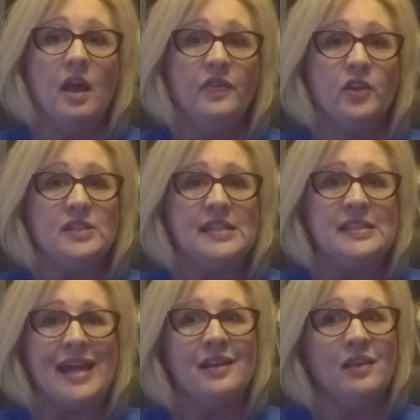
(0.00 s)
There is a
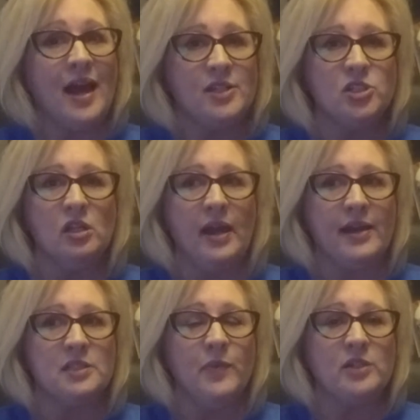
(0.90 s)
psychological
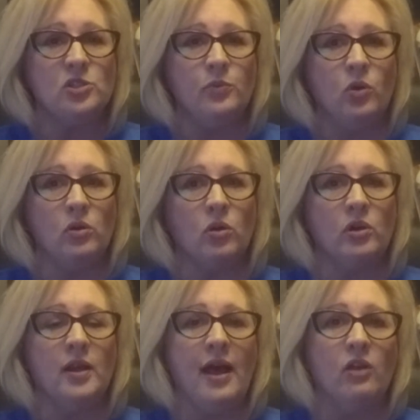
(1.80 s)
aspect to poor
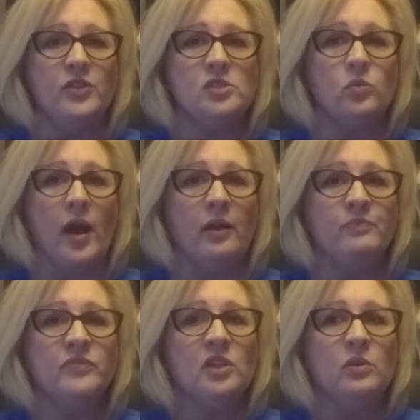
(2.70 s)
oral health as
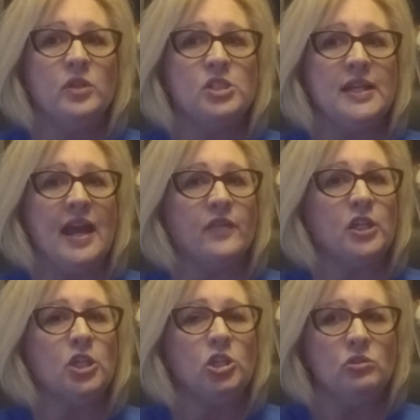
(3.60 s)
well, which can have a
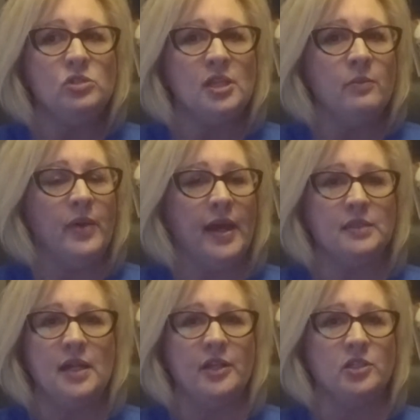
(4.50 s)
huge
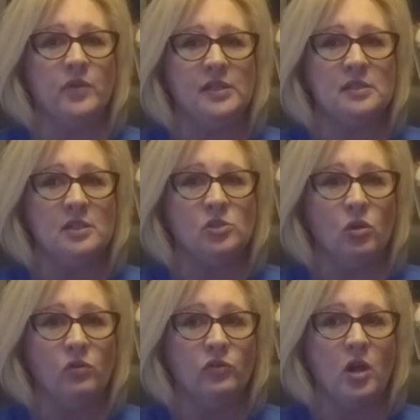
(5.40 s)
impact on your residents'
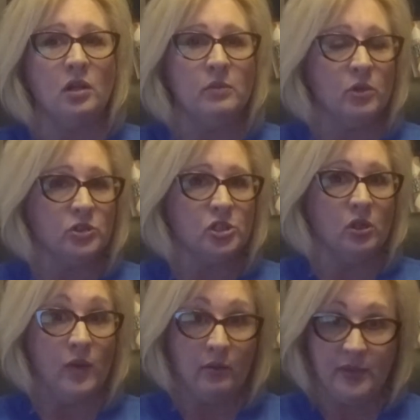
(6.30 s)
overall
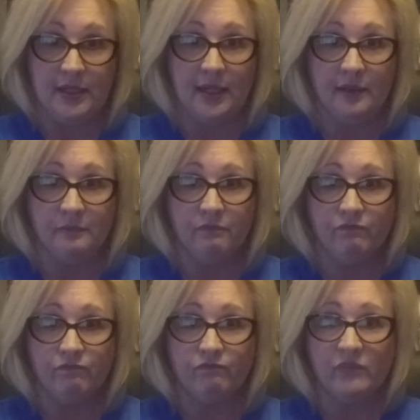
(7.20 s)
emotional well-being.
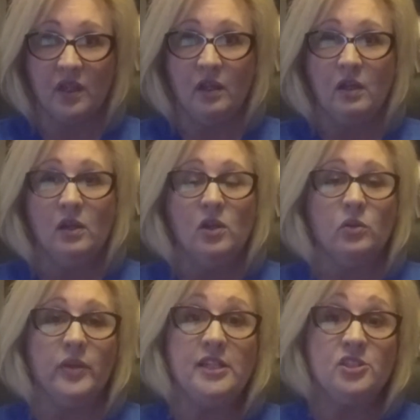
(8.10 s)

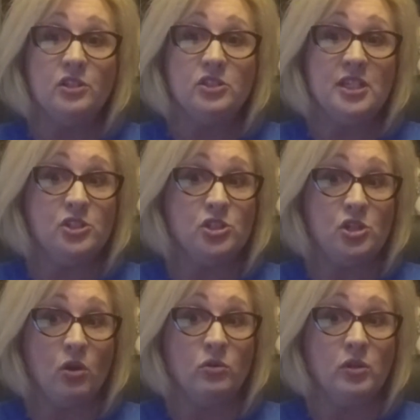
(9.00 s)
Research has
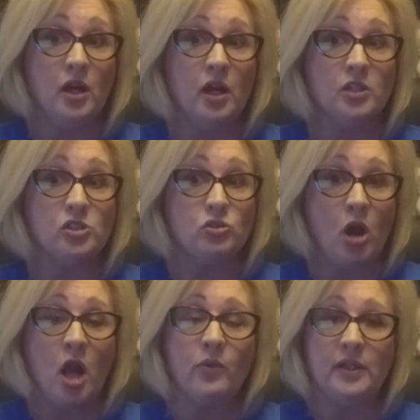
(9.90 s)
shown a
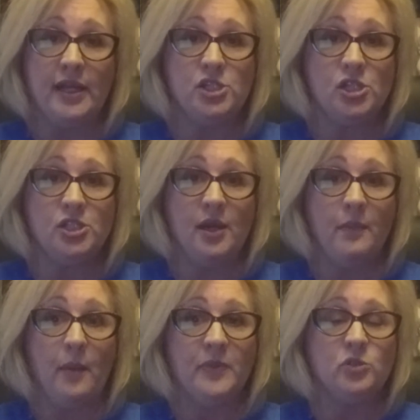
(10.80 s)
strong relationship
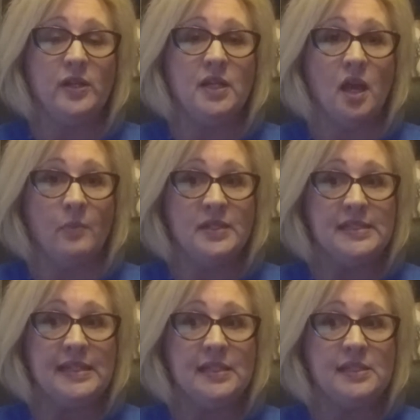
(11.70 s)
between gum
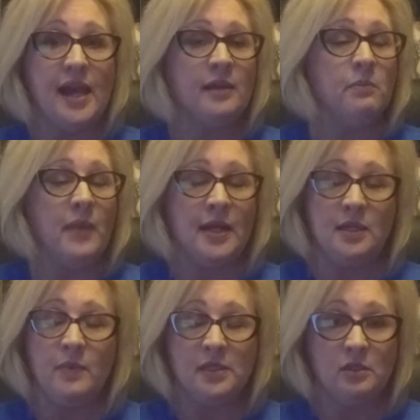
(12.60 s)
disease and
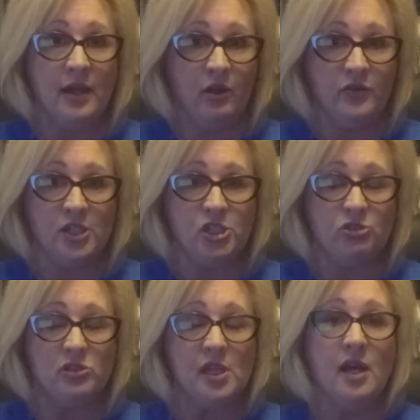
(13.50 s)
many mental health
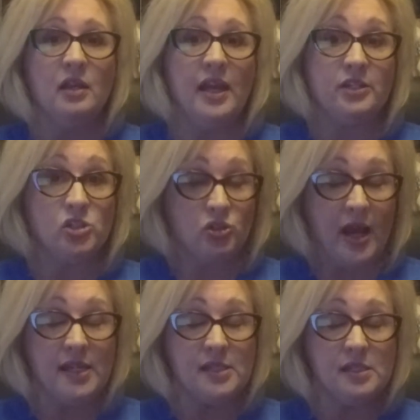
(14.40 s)
issues like
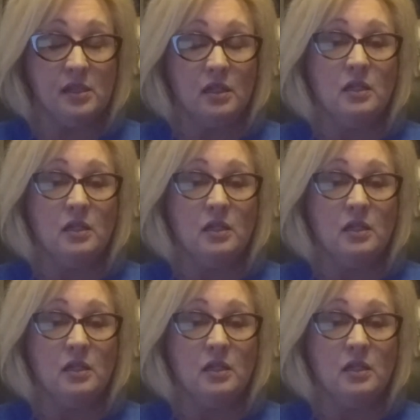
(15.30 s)
stress,